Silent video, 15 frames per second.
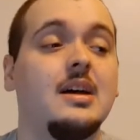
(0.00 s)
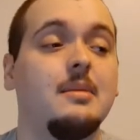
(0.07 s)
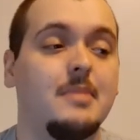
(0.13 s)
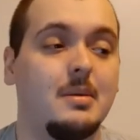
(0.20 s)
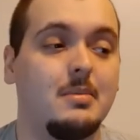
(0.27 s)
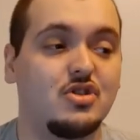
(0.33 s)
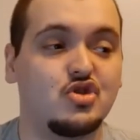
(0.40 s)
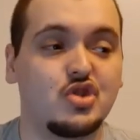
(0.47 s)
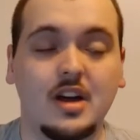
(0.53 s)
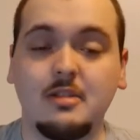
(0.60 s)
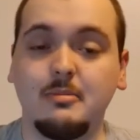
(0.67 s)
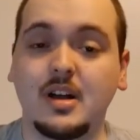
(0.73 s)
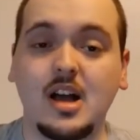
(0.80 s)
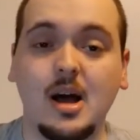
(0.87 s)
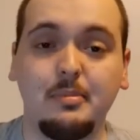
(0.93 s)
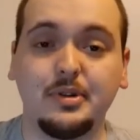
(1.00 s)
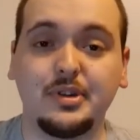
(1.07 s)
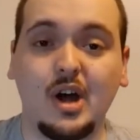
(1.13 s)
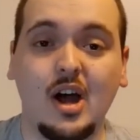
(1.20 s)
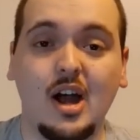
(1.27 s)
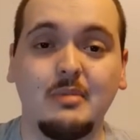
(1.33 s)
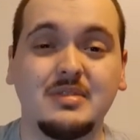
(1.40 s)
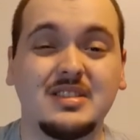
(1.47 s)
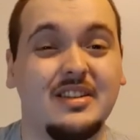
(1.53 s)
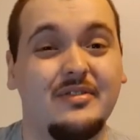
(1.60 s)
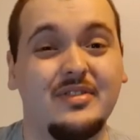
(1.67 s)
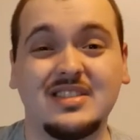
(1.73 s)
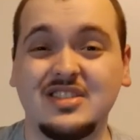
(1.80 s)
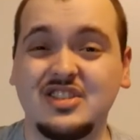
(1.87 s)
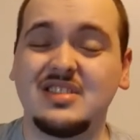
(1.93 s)
maybe try them a couple times, and if
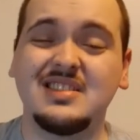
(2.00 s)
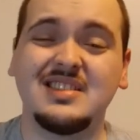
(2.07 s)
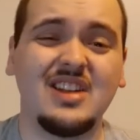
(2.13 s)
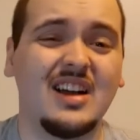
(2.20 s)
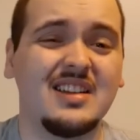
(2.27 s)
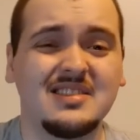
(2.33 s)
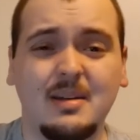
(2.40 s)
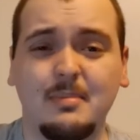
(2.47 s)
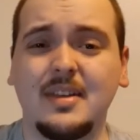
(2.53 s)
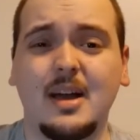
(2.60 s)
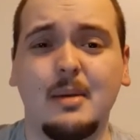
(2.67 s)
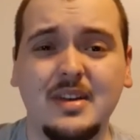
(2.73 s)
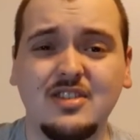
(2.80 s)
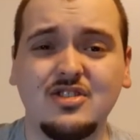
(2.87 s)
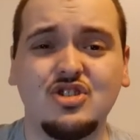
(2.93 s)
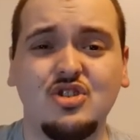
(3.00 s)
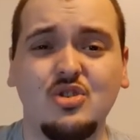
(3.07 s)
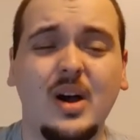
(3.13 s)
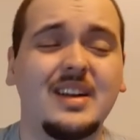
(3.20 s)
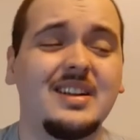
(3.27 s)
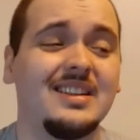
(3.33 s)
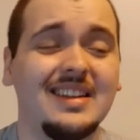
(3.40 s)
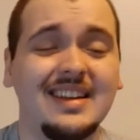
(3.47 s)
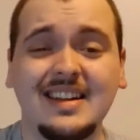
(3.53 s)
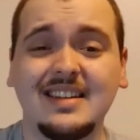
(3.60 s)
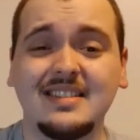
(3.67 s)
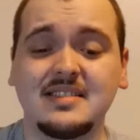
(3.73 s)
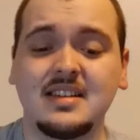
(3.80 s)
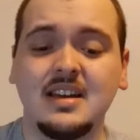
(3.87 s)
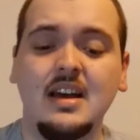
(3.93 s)
it's just not something I'm into, I delete
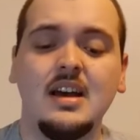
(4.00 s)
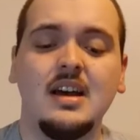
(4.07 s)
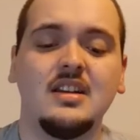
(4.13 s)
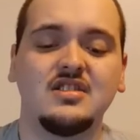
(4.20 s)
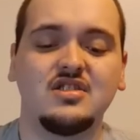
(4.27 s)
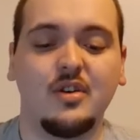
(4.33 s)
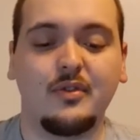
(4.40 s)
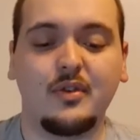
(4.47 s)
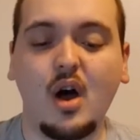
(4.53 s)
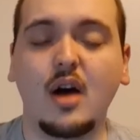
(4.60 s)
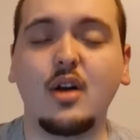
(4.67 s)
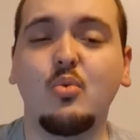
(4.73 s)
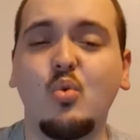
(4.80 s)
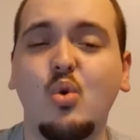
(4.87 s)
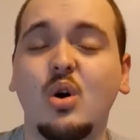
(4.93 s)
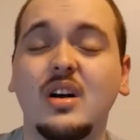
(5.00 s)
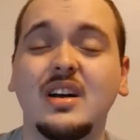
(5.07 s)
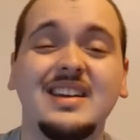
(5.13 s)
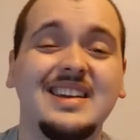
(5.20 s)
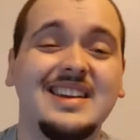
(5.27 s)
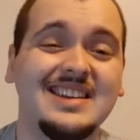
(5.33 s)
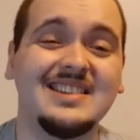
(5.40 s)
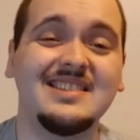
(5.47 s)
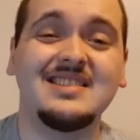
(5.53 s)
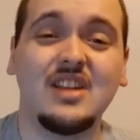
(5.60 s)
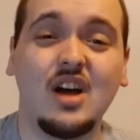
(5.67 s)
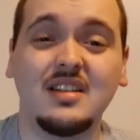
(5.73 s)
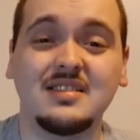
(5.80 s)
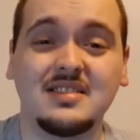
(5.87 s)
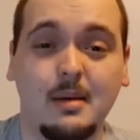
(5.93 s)
it so if God of War is
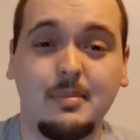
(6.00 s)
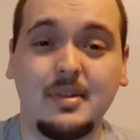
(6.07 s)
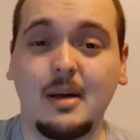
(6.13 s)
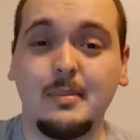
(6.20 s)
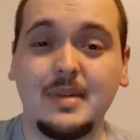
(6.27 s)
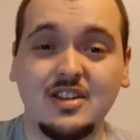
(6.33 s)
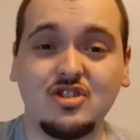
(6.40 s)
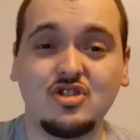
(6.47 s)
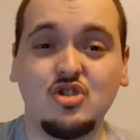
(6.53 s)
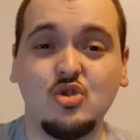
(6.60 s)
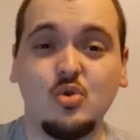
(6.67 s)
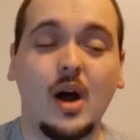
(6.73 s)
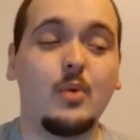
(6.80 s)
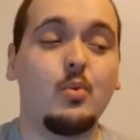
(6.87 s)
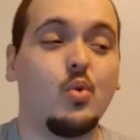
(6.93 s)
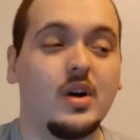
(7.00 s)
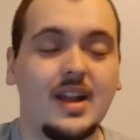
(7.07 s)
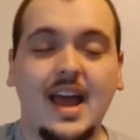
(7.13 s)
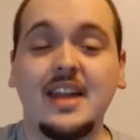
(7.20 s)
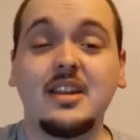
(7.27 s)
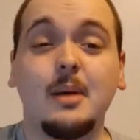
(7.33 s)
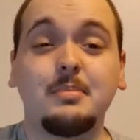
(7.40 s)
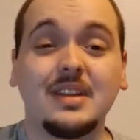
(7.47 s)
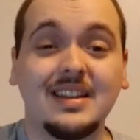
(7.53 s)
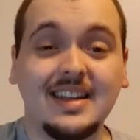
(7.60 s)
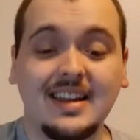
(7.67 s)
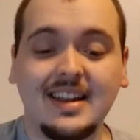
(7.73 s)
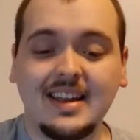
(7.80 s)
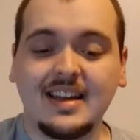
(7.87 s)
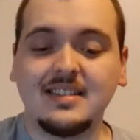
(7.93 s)
not something I'm into, I would end up
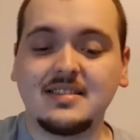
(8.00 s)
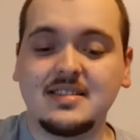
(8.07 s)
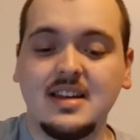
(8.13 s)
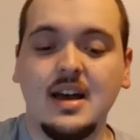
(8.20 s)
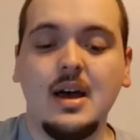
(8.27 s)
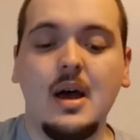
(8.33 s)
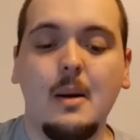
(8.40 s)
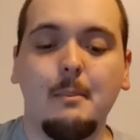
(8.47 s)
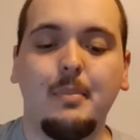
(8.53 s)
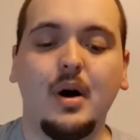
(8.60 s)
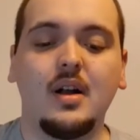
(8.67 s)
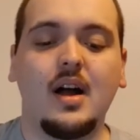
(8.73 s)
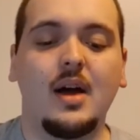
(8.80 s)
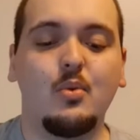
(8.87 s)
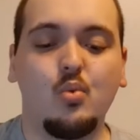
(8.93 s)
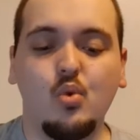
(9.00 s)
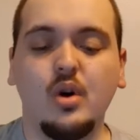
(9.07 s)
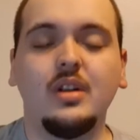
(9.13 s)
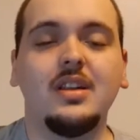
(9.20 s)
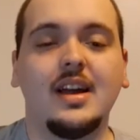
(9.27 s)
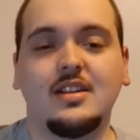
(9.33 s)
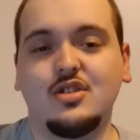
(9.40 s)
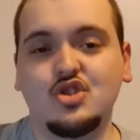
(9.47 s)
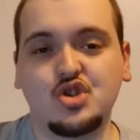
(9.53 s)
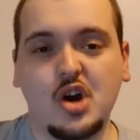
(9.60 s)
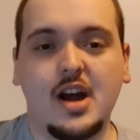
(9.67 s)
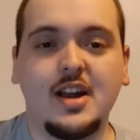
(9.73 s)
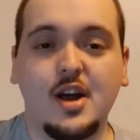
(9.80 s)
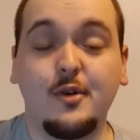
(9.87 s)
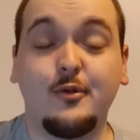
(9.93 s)
deleting it, but I would like to
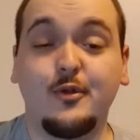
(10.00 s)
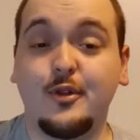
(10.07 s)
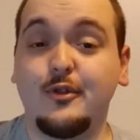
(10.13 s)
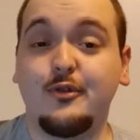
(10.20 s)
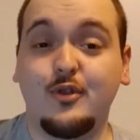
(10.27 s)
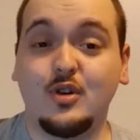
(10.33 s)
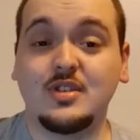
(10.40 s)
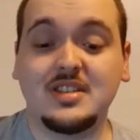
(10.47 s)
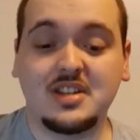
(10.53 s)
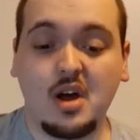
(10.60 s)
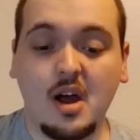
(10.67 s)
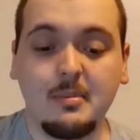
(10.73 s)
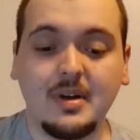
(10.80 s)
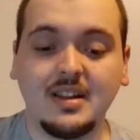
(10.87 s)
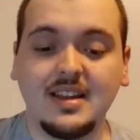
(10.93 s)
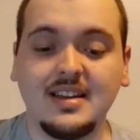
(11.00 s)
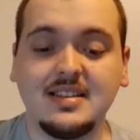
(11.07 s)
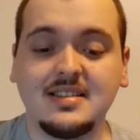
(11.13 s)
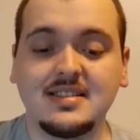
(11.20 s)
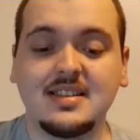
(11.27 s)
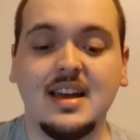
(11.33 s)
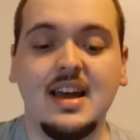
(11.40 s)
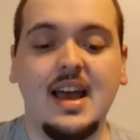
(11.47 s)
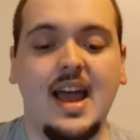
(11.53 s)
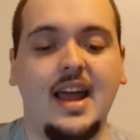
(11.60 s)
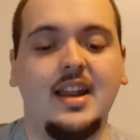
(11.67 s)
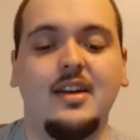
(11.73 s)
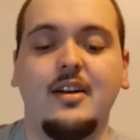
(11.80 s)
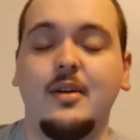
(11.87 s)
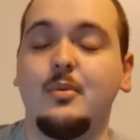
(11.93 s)
try it out for the first time at least, and
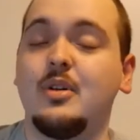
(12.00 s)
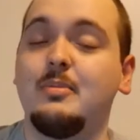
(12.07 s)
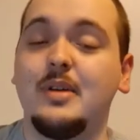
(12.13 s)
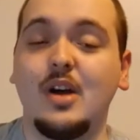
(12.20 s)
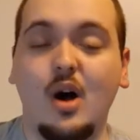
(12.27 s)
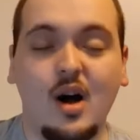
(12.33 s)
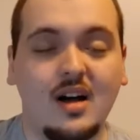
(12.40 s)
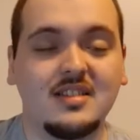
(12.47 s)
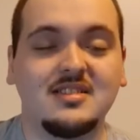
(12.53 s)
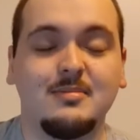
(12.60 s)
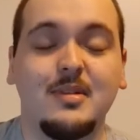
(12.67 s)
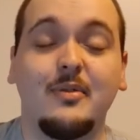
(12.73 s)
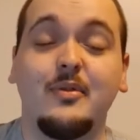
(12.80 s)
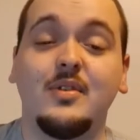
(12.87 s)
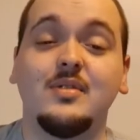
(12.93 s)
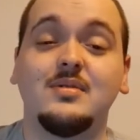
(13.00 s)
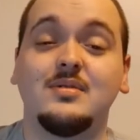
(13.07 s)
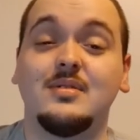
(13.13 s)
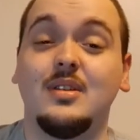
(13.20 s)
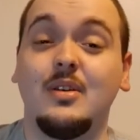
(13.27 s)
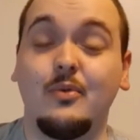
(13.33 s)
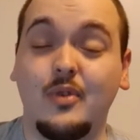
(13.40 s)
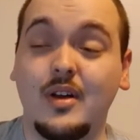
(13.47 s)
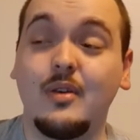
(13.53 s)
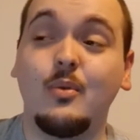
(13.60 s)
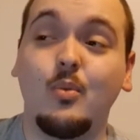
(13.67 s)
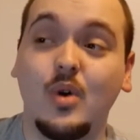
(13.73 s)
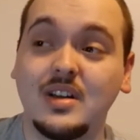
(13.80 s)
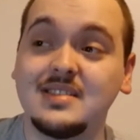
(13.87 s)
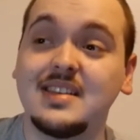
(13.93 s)
it, it would be awesome if it was if it
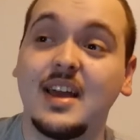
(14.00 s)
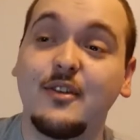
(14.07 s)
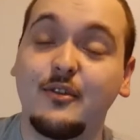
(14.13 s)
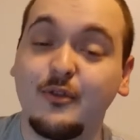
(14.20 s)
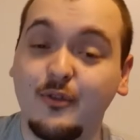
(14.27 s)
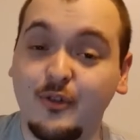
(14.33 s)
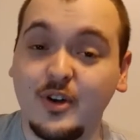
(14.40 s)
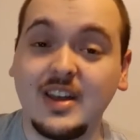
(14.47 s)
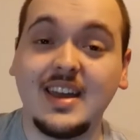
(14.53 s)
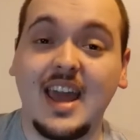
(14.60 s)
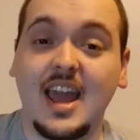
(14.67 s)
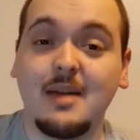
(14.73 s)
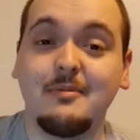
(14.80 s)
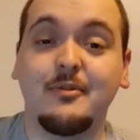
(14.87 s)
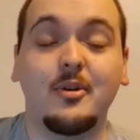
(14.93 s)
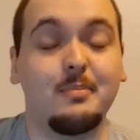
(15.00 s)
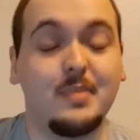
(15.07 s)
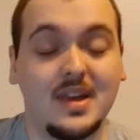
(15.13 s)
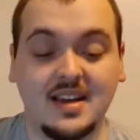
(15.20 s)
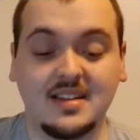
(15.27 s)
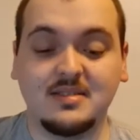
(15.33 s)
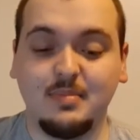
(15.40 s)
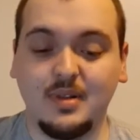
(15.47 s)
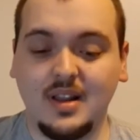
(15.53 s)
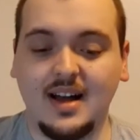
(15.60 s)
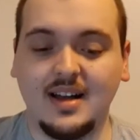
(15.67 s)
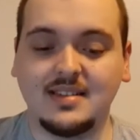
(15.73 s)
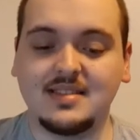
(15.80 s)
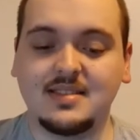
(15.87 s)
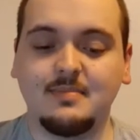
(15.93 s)
was a free game for PS
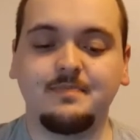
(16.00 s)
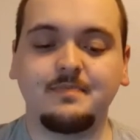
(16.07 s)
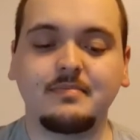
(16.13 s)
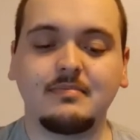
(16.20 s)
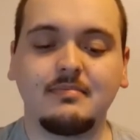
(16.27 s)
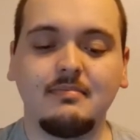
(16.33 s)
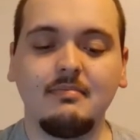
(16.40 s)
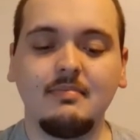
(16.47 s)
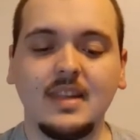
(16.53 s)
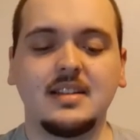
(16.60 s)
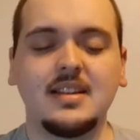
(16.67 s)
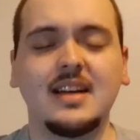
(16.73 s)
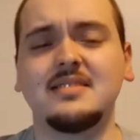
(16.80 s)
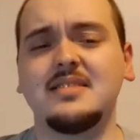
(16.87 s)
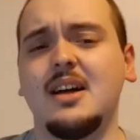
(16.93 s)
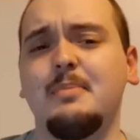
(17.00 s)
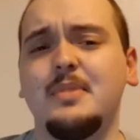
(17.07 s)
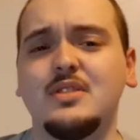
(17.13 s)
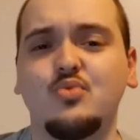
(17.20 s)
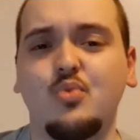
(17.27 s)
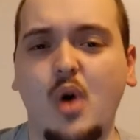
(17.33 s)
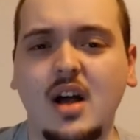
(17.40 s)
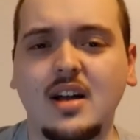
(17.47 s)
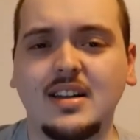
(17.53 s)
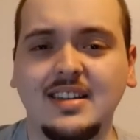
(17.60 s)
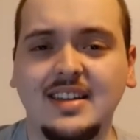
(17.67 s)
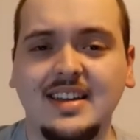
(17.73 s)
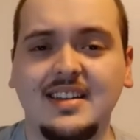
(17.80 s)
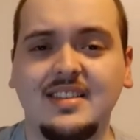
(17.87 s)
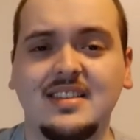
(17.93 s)
Plus. Next up is Rocket
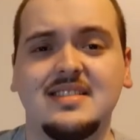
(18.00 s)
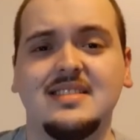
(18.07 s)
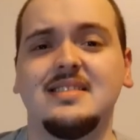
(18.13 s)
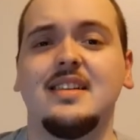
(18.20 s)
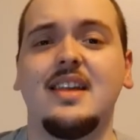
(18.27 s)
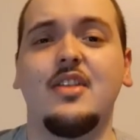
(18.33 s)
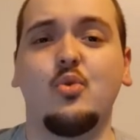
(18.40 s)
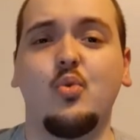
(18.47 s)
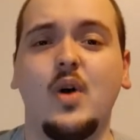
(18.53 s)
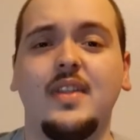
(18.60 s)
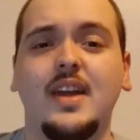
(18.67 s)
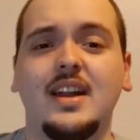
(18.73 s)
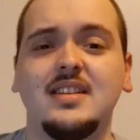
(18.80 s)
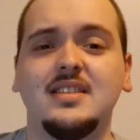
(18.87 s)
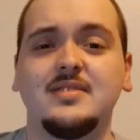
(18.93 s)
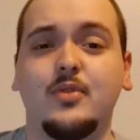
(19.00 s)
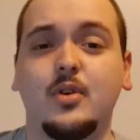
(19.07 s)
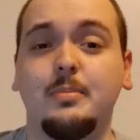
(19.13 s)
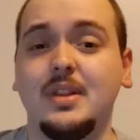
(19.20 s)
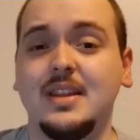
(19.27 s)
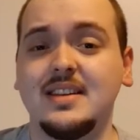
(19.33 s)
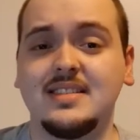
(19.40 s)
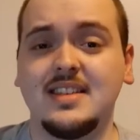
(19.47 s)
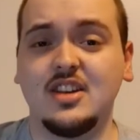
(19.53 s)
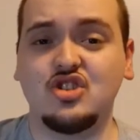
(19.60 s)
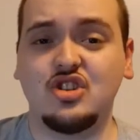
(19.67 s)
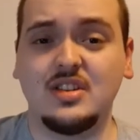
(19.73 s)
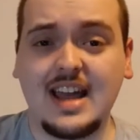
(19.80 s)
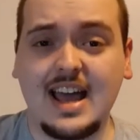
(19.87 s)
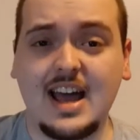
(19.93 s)
League. This is another one that is for
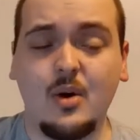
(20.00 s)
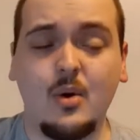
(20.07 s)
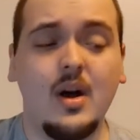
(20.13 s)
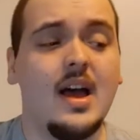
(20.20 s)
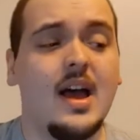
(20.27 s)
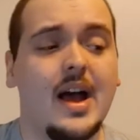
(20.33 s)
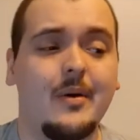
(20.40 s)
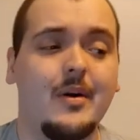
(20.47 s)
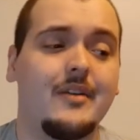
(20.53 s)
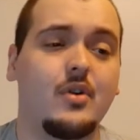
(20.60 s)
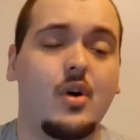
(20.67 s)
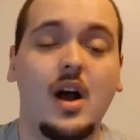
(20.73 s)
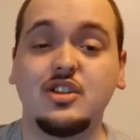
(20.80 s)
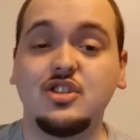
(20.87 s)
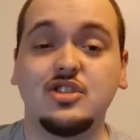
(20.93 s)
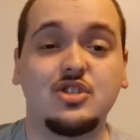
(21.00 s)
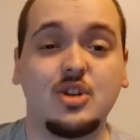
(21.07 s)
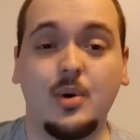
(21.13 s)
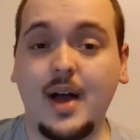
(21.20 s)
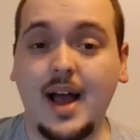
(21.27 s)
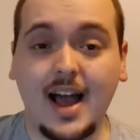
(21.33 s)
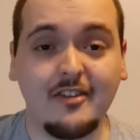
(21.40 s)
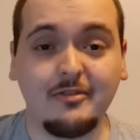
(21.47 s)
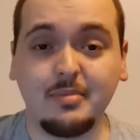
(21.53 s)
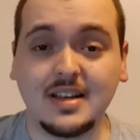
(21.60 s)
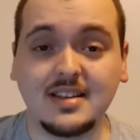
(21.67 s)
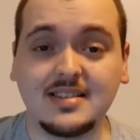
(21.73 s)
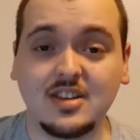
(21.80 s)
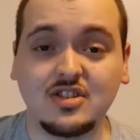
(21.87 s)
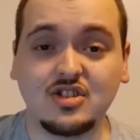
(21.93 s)
PlayStation Now. However, I just don't have
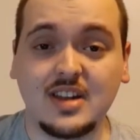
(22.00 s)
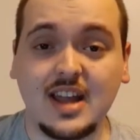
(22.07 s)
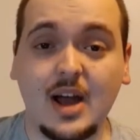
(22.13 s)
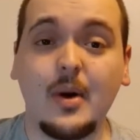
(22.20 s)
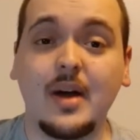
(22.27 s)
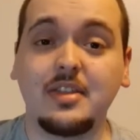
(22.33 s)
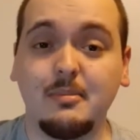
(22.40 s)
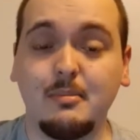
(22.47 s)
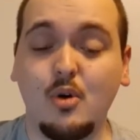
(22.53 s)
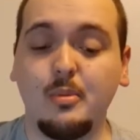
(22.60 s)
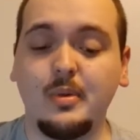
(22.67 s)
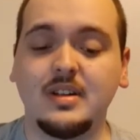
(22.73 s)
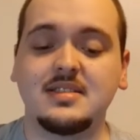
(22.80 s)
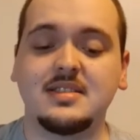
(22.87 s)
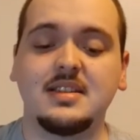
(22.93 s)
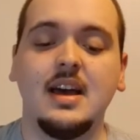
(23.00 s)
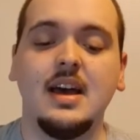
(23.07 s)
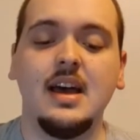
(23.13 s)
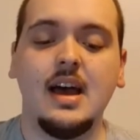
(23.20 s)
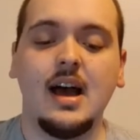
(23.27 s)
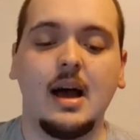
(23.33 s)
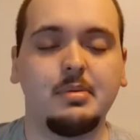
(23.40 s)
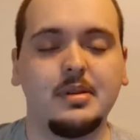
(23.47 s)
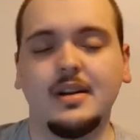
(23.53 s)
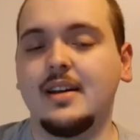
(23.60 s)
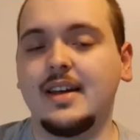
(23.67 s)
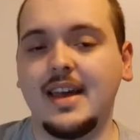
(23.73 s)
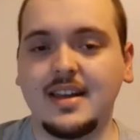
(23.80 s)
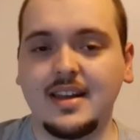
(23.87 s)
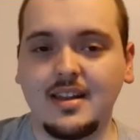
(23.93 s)
PlayStation Now at the moment. I plan on
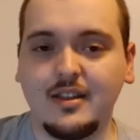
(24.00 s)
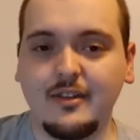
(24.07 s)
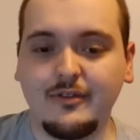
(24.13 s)
getting it in the